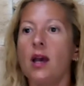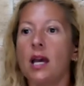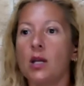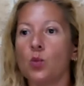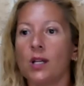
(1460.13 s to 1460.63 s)

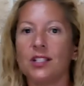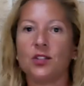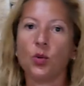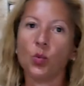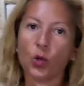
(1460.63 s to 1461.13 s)
and 1 is
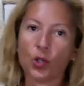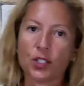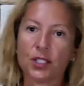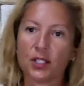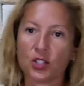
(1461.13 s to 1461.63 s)
the
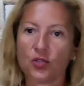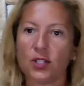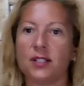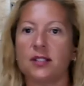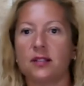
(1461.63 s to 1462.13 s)
worst
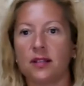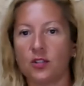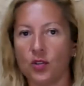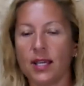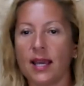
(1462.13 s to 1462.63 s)
distress that
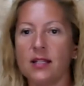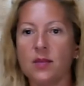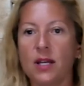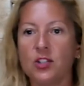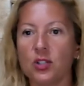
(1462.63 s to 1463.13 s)
you can
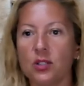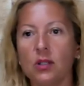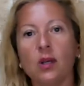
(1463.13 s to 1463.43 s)
imagine.